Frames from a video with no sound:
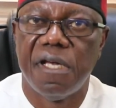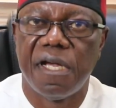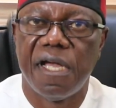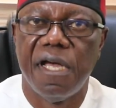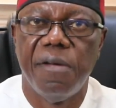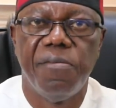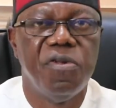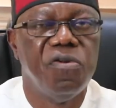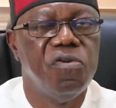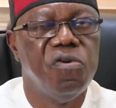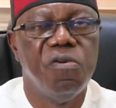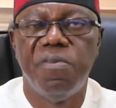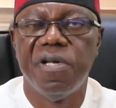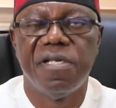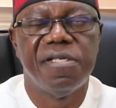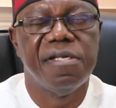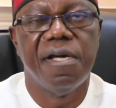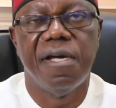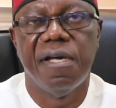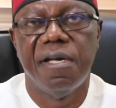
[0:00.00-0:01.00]
Can be no
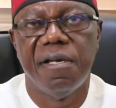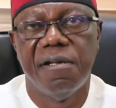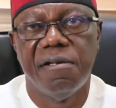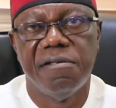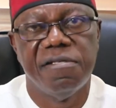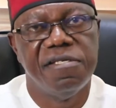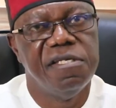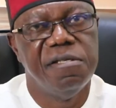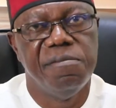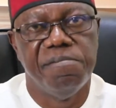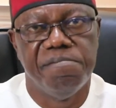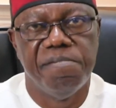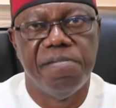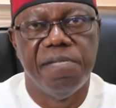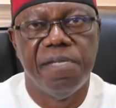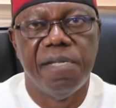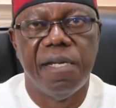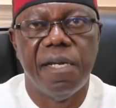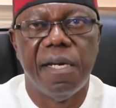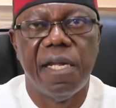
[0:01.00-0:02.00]
better theme.
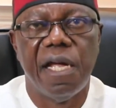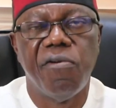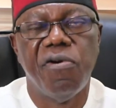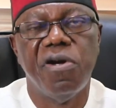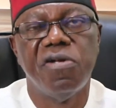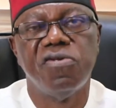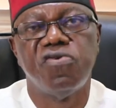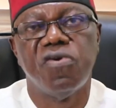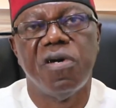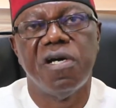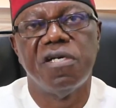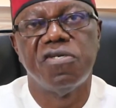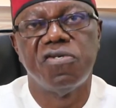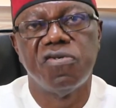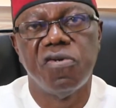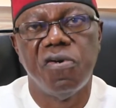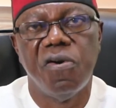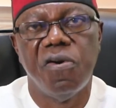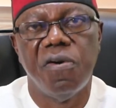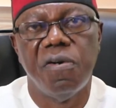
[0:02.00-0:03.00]
And I want to
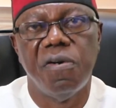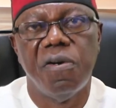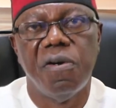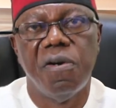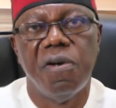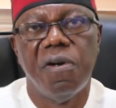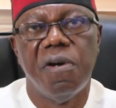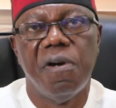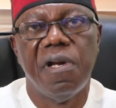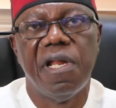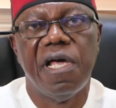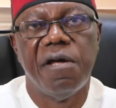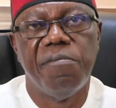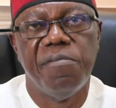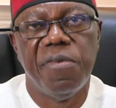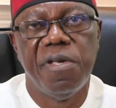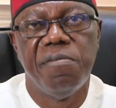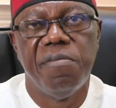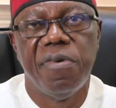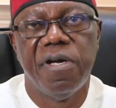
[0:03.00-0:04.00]
assure all our
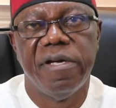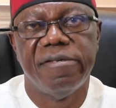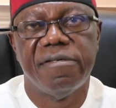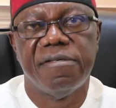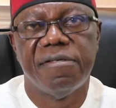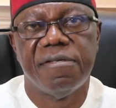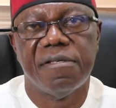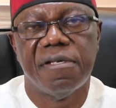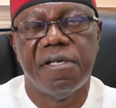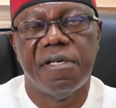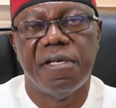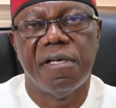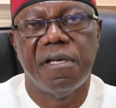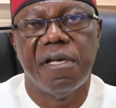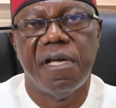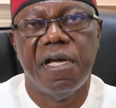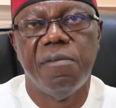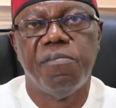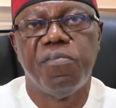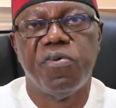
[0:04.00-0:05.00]
members
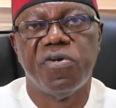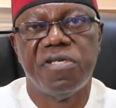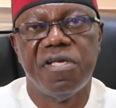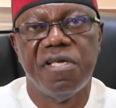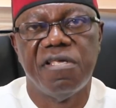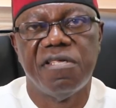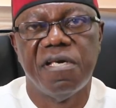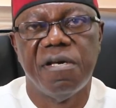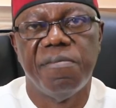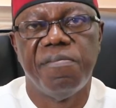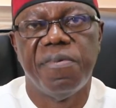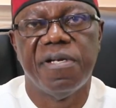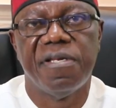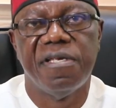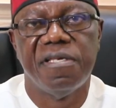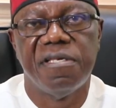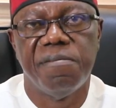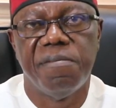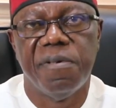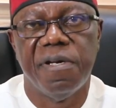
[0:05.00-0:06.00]
and potential
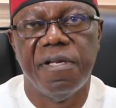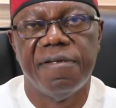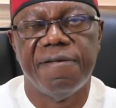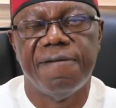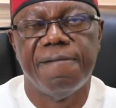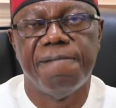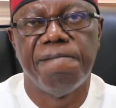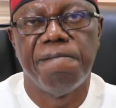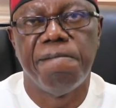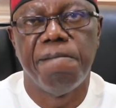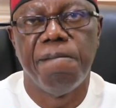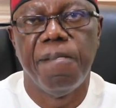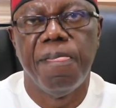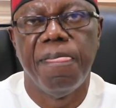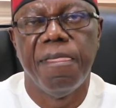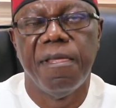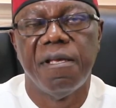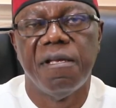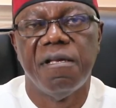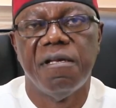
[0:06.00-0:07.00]
participants
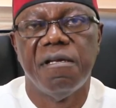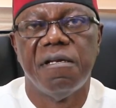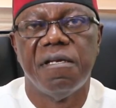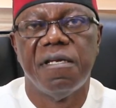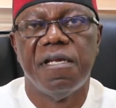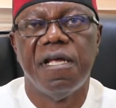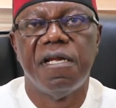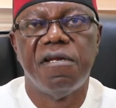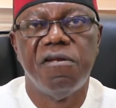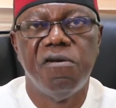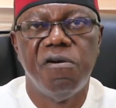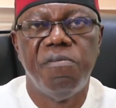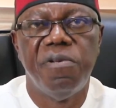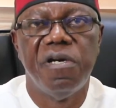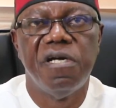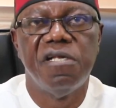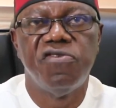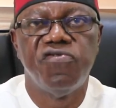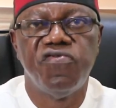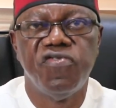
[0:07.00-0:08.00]
that
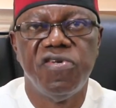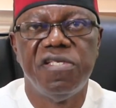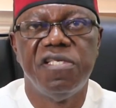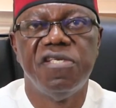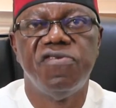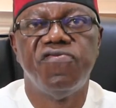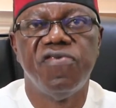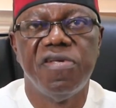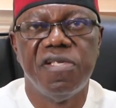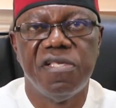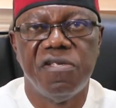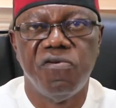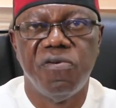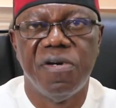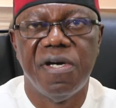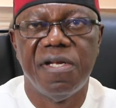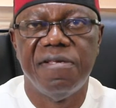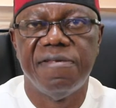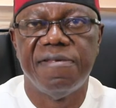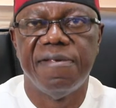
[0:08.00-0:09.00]
Durban
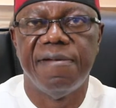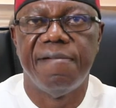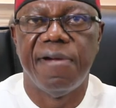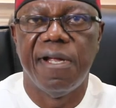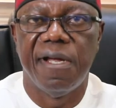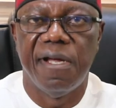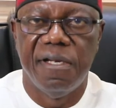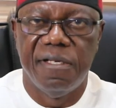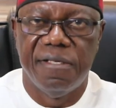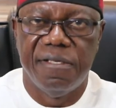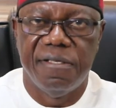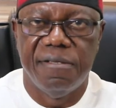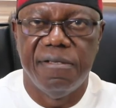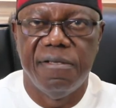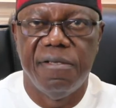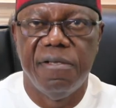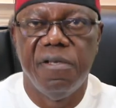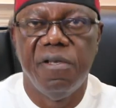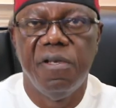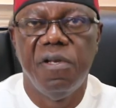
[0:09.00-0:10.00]
2021 is a reality.
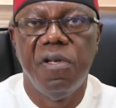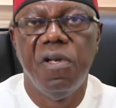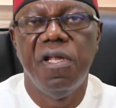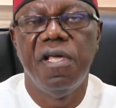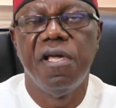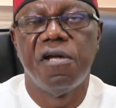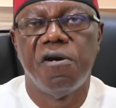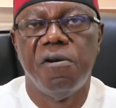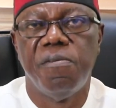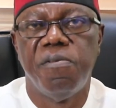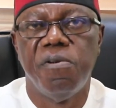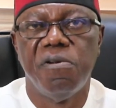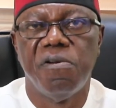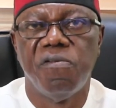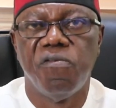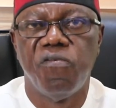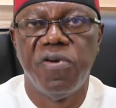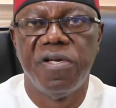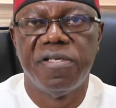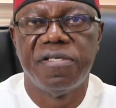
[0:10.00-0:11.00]
Only a couple
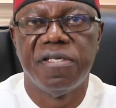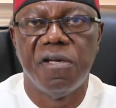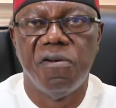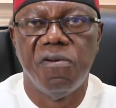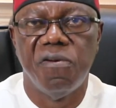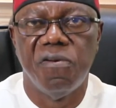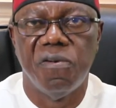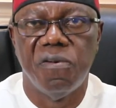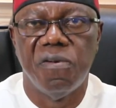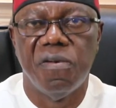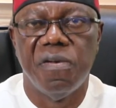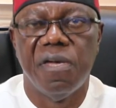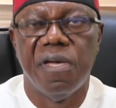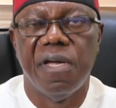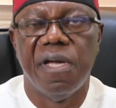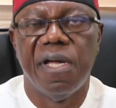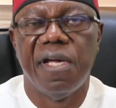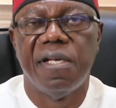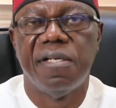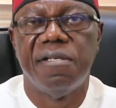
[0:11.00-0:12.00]
of weeks ago,
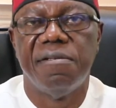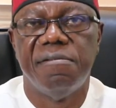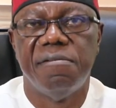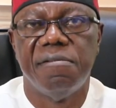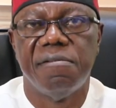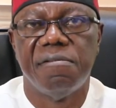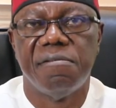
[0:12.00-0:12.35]
we had